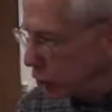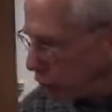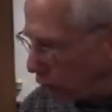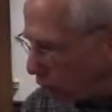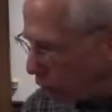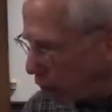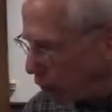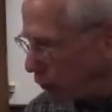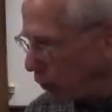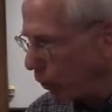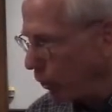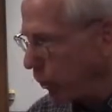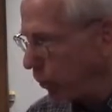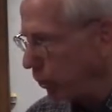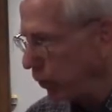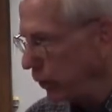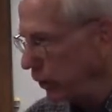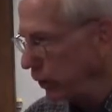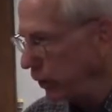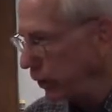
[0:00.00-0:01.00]

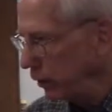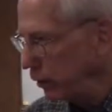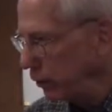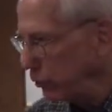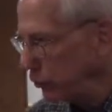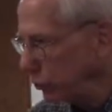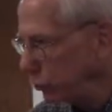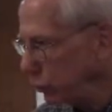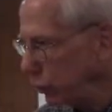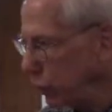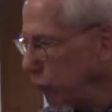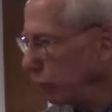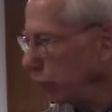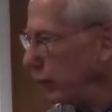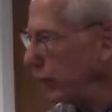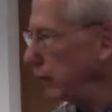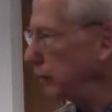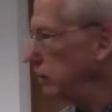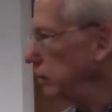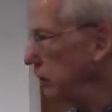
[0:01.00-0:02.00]
Job,
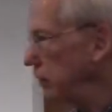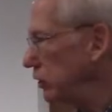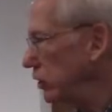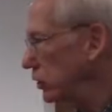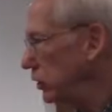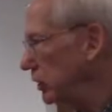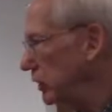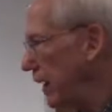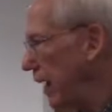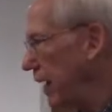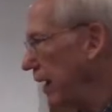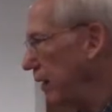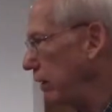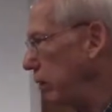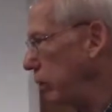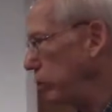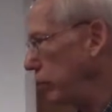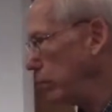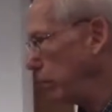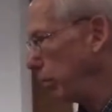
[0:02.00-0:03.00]
serving as the
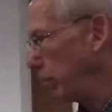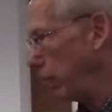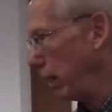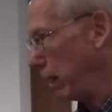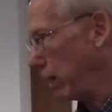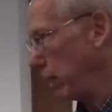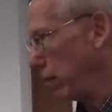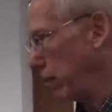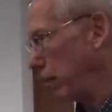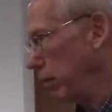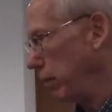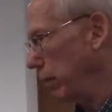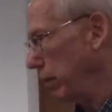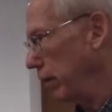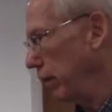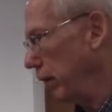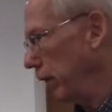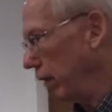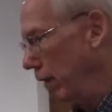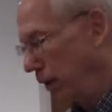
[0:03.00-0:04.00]
standard
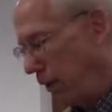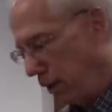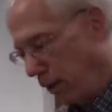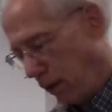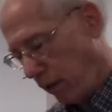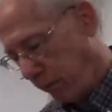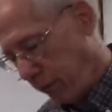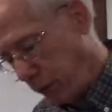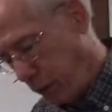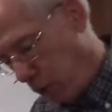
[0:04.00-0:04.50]
bearer of